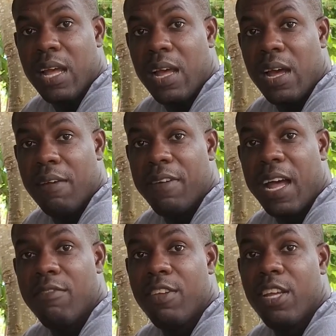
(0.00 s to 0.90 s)
of
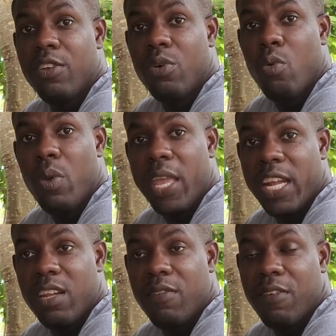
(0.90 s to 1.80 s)
having to wait
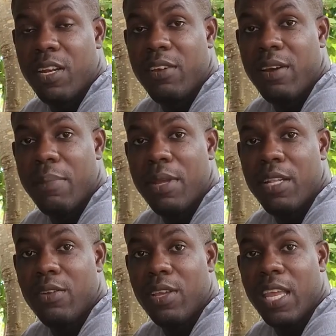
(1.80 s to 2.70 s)
for the rabbit
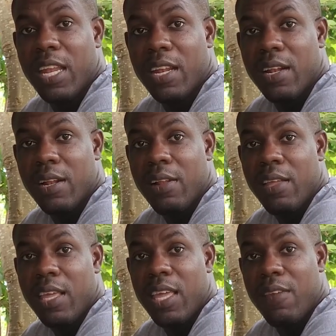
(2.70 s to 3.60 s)
to kindle
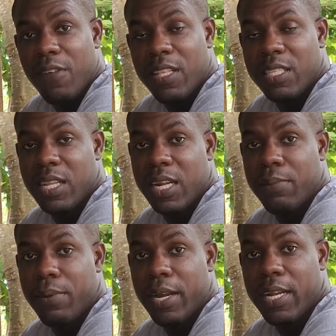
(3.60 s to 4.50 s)
if it's not
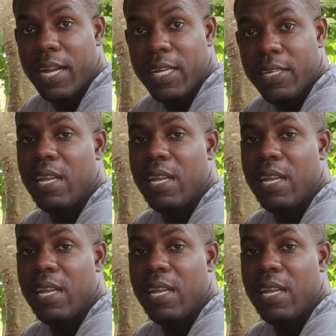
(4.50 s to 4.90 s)
pregnant.